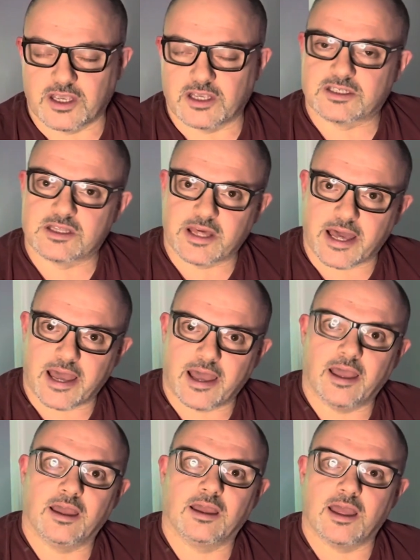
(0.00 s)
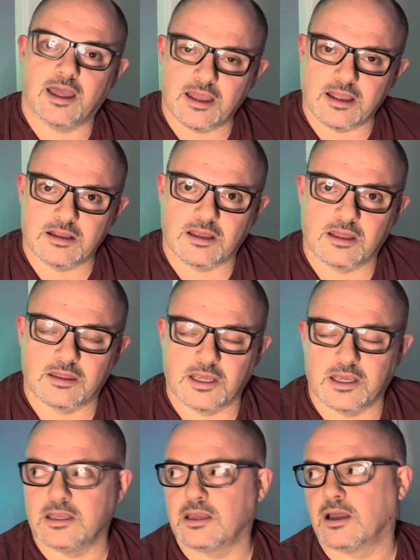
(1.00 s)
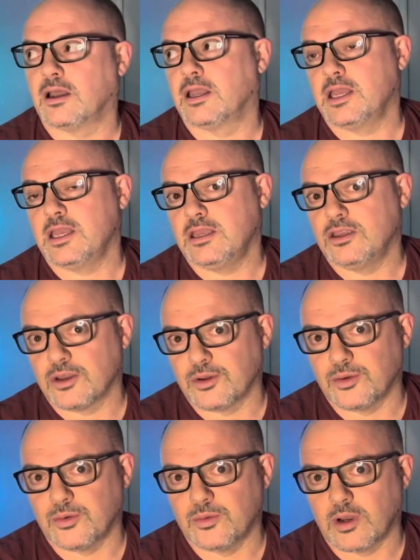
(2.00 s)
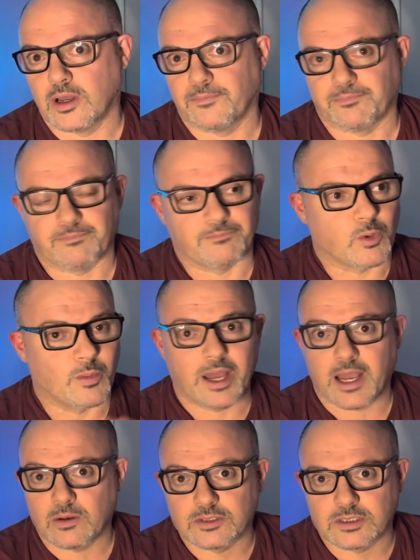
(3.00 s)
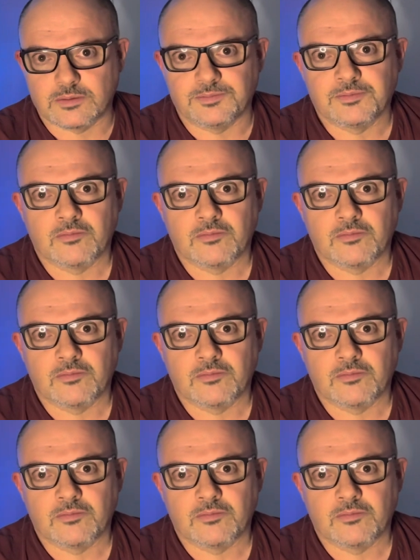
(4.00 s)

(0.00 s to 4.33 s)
It's there in the EU warehouse,